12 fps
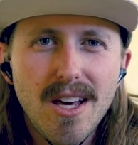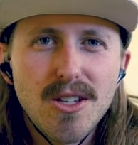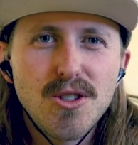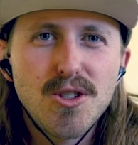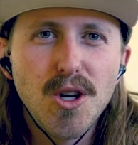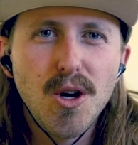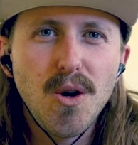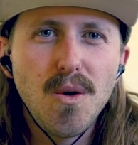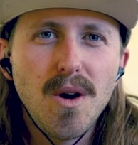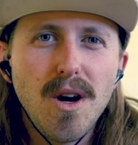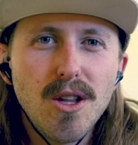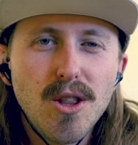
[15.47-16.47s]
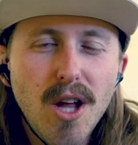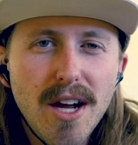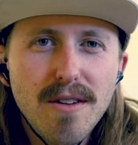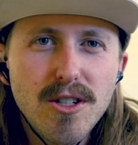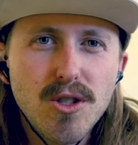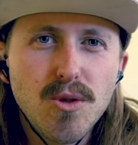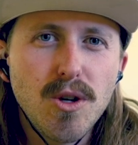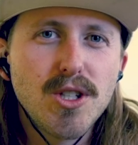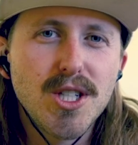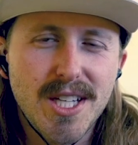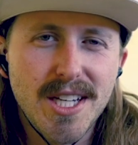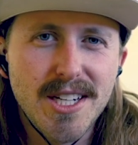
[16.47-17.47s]
So a lot of us who are
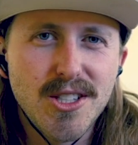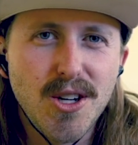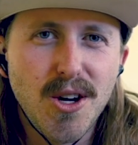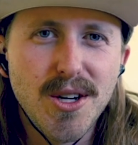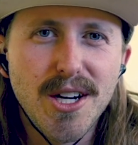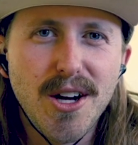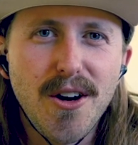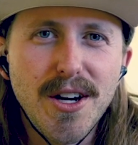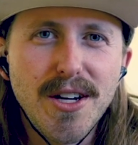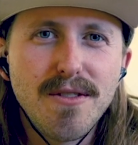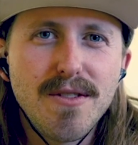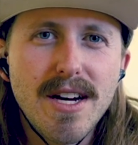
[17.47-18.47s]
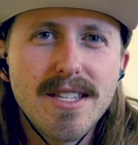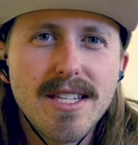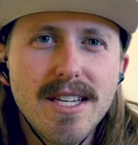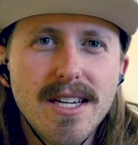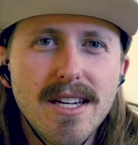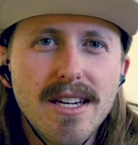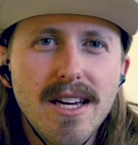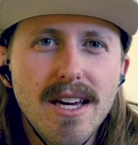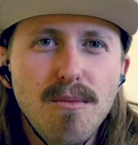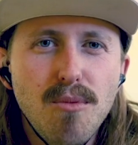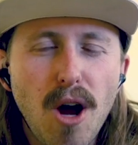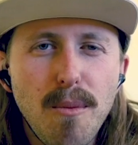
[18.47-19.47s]
just getting started are investing
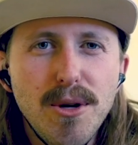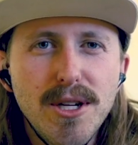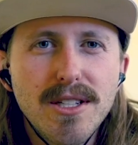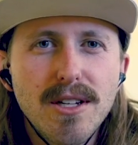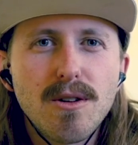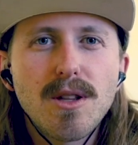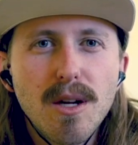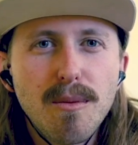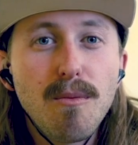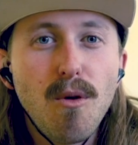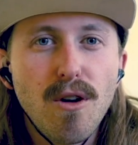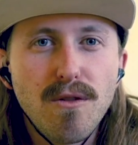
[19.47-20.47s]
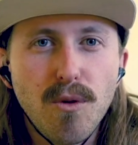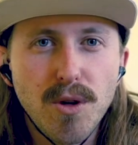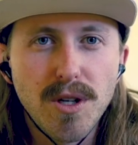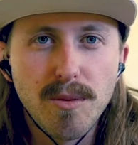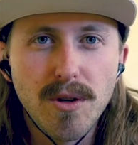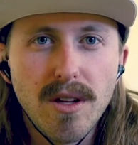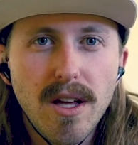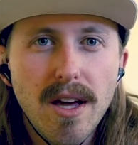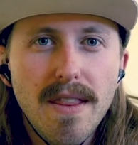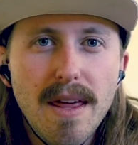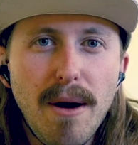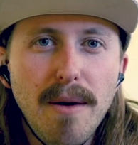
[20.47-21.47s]
in properties that are a little bit more affordable.
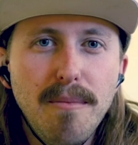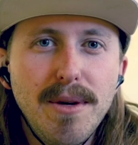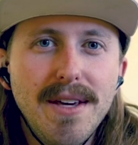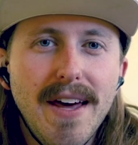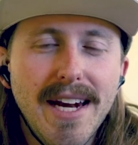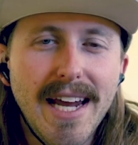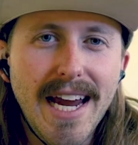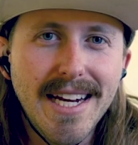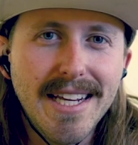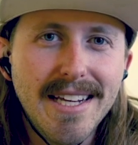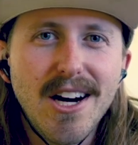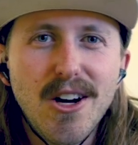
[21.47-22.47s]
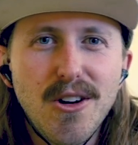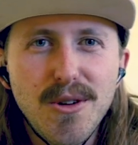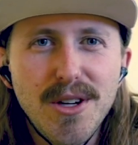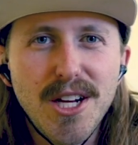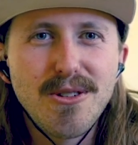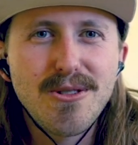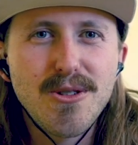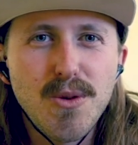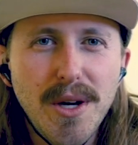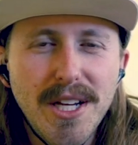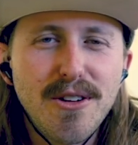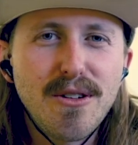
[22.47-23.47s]
They might be in that $80,000, $100,000,
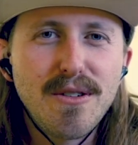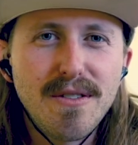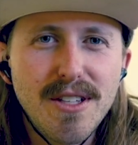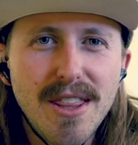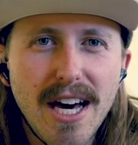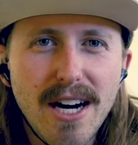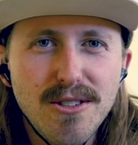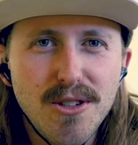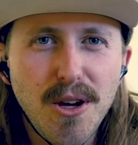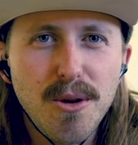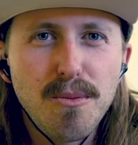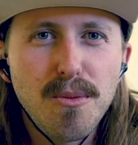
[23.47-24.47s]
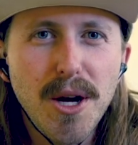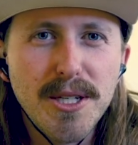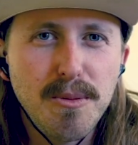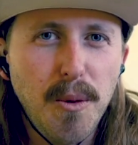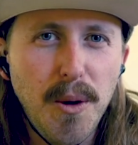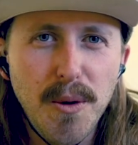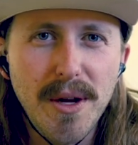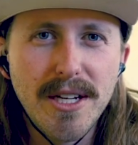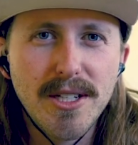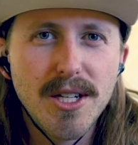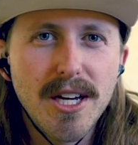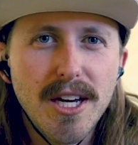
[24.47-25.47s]
$120,000, $150,000 price point range